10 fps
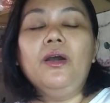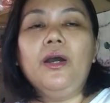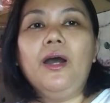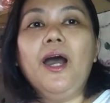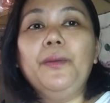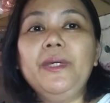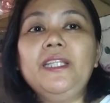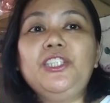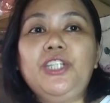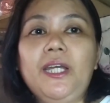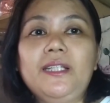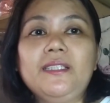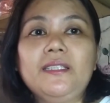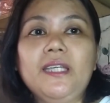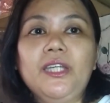How many
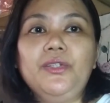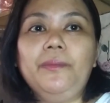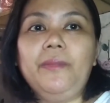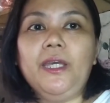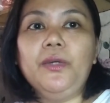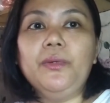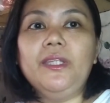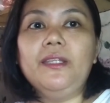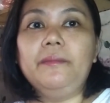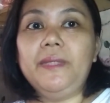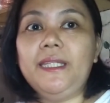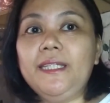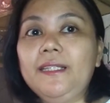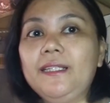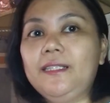chains can you make within a minute?
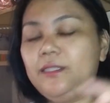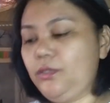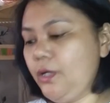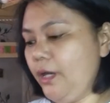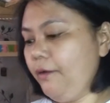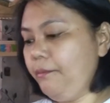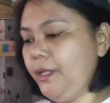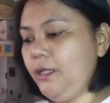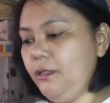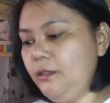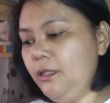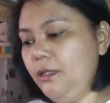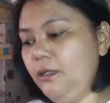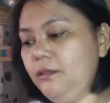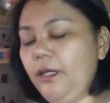So I have my
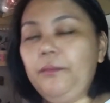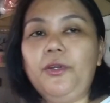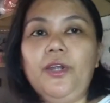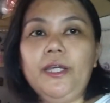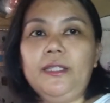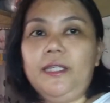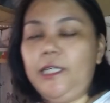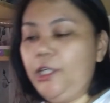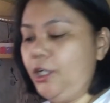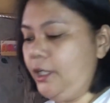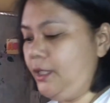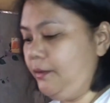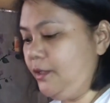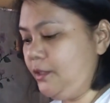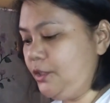timer right here, and
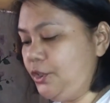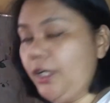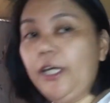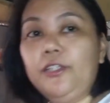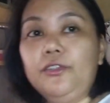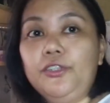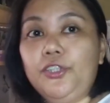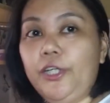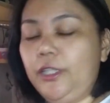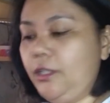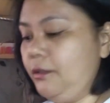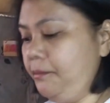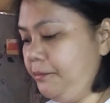I'm gonna try to join in.